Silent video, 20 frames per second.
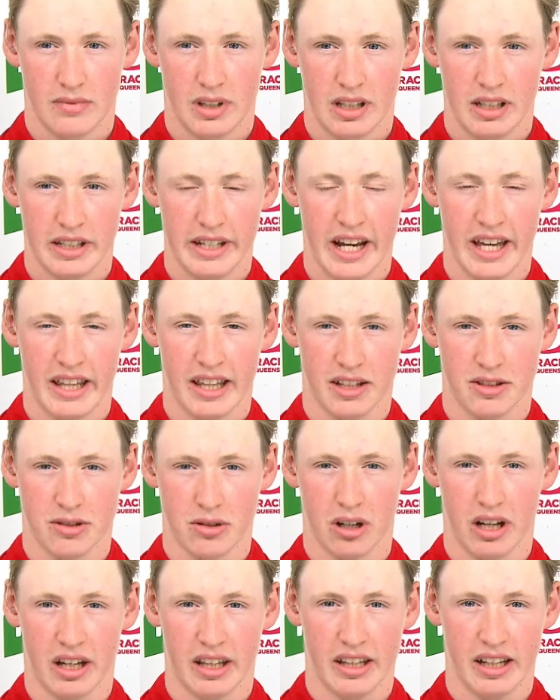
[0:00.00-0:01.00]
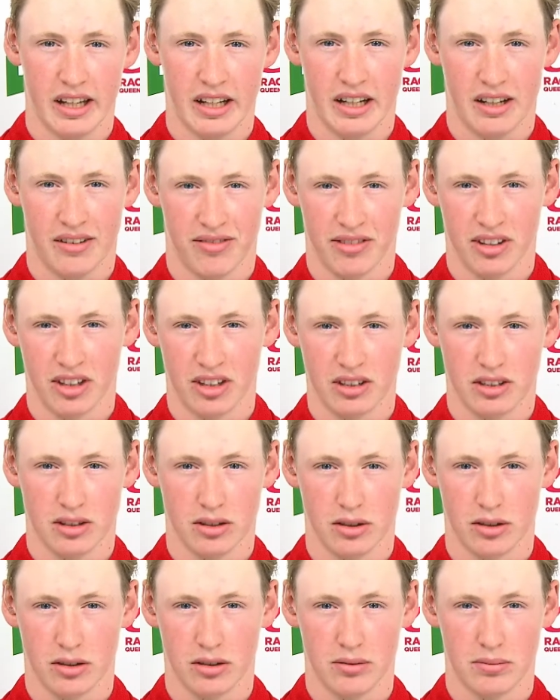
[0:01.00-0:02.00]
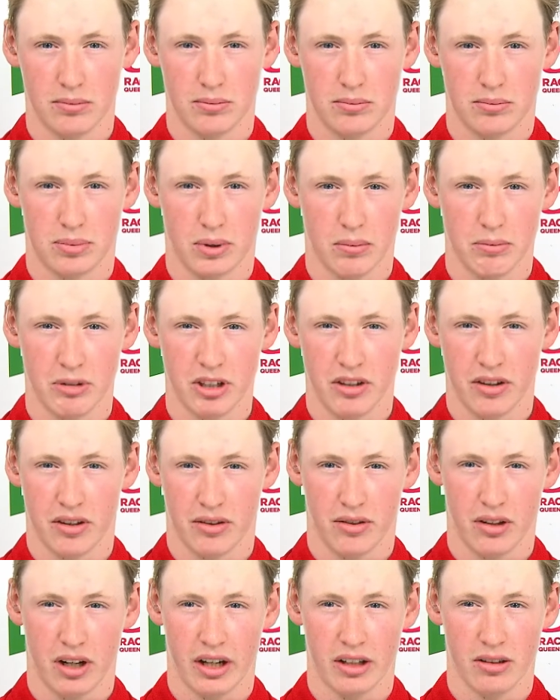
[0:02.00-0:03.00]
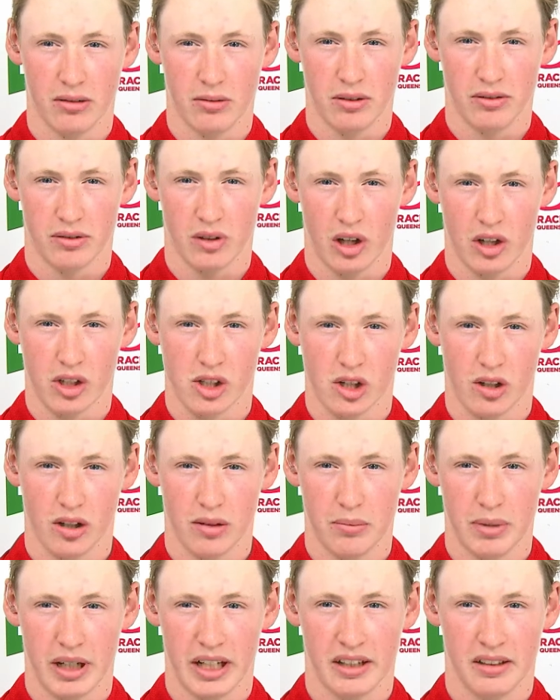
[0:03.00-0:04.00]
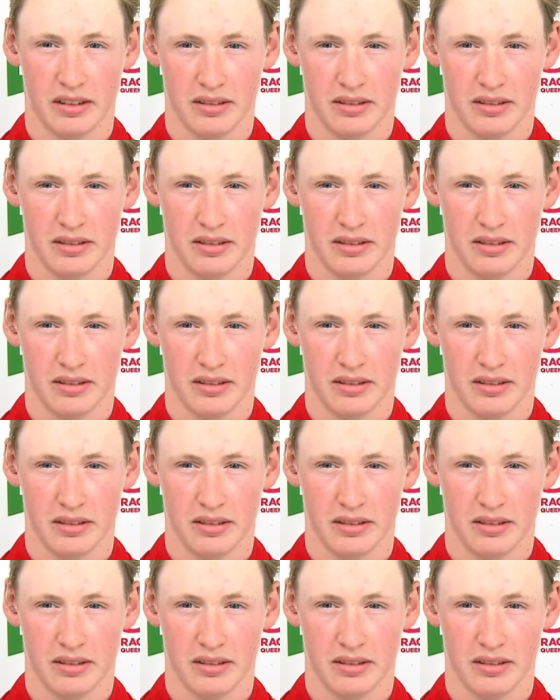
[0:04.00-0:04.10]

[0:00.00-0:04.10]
Yeah, that's right. They're definitely sort of probably the three that we've got to try and beat.